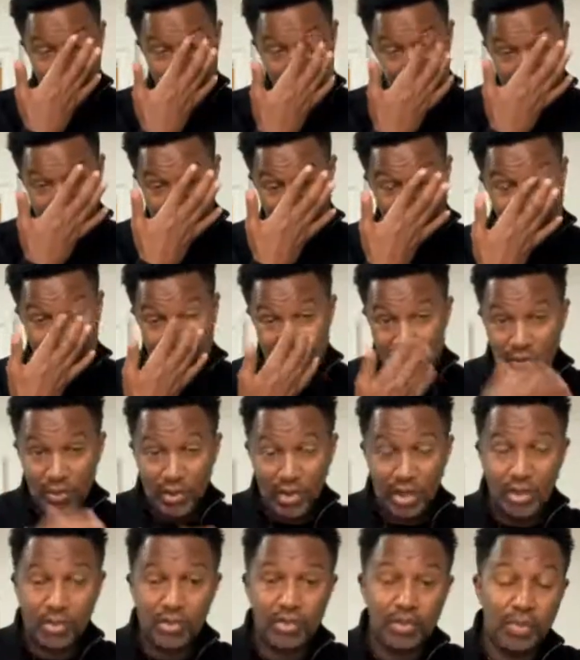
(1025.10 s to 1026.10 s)
Because I just
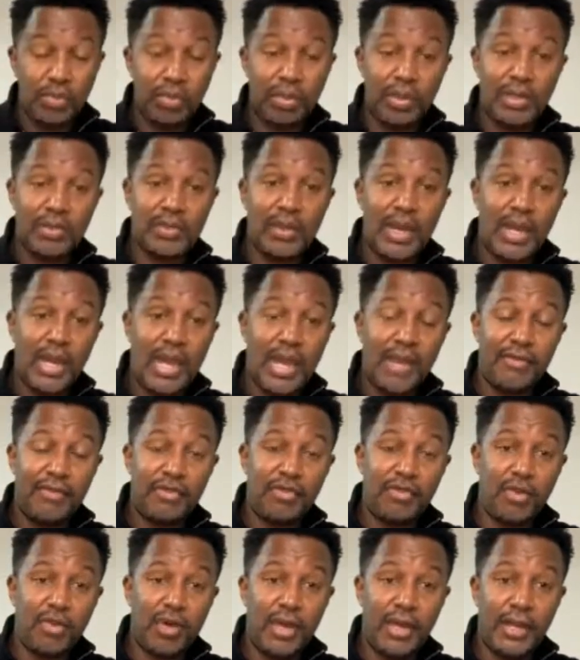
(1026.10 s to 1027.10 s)
want to go to a place where I can have a
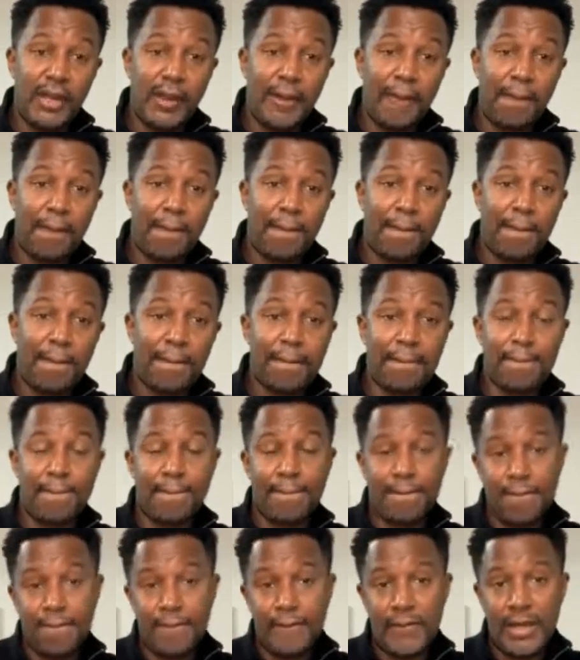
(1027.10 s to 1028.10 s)
drink
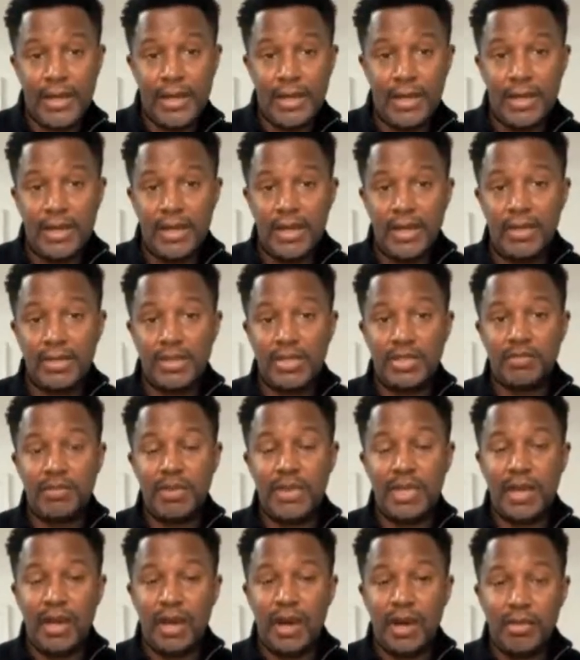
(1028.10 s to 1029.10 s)
and just be
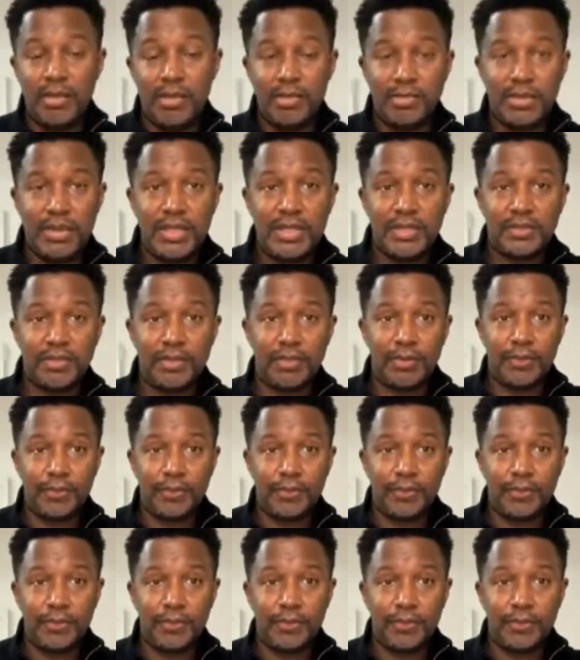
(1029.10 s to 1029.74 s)
calm and peaceful.